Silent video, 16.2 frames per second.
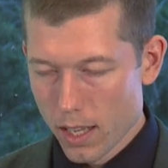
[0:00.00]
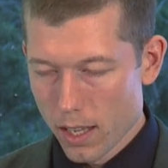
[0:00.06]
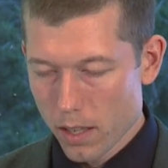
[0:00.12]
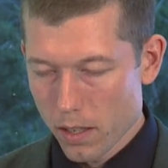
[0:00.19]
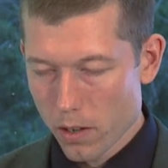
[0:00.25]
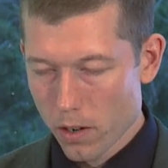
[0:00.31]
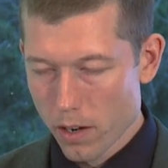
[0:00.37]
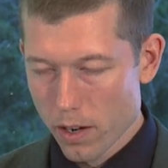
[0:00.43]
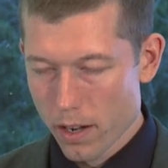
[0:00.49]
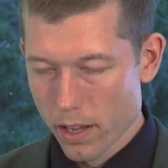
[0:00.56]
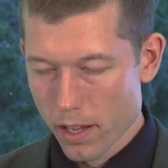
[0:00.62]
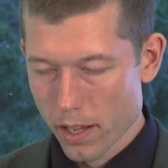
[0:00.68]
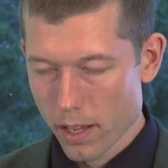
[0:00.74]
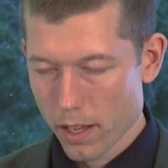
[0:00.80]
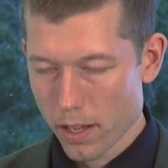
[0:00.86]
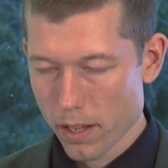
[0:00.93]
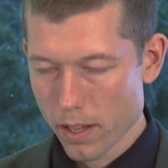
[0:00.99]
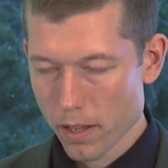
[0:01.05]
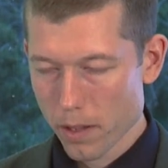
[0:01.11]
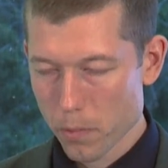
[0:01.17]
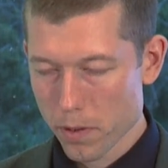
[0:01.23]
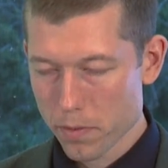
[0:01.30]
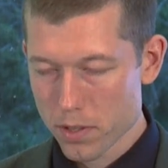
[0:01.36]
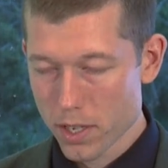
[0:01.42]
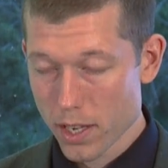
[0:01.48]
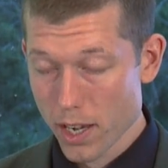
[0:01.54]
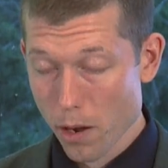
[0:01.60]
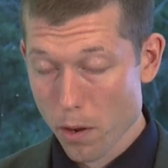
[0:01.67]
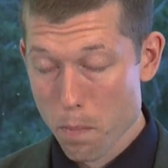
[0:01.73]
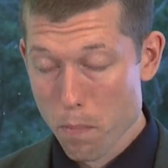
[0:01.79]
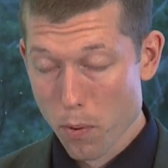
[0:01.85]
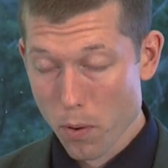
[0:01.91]
Lord, we've seen
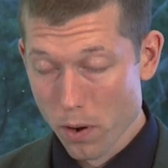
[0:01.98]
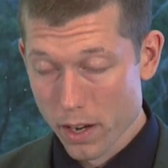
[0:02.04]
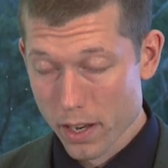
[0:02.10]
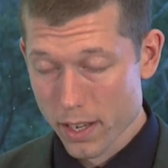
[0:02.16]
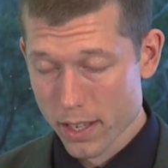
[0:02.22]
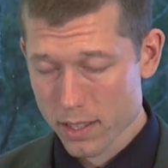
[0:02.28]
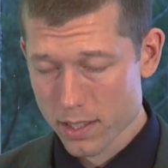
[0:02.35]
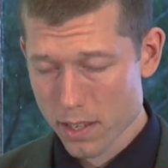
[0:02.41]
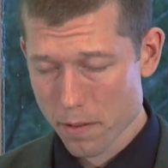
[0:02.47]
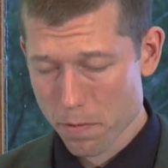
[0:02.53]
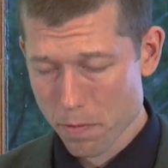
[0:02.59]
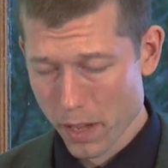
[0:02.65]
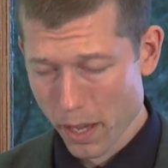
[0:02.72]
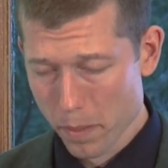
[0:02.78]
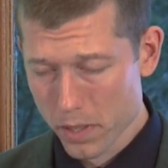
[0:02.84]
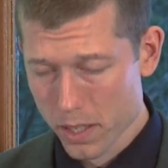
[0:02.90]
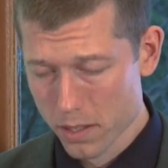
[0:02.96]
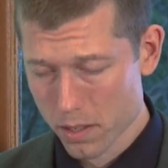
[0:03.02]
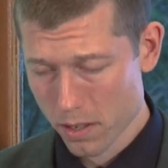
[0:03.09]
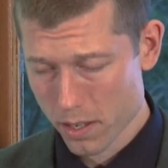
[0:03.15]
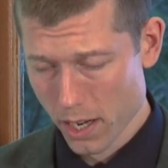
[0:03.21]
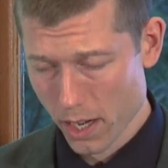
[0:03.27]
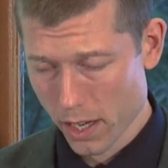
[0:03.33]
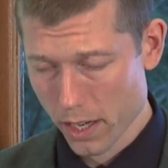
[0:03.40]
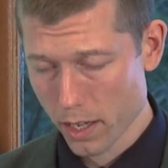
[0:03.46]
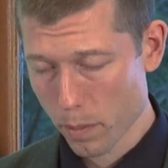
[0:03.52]
how important it is that families are taking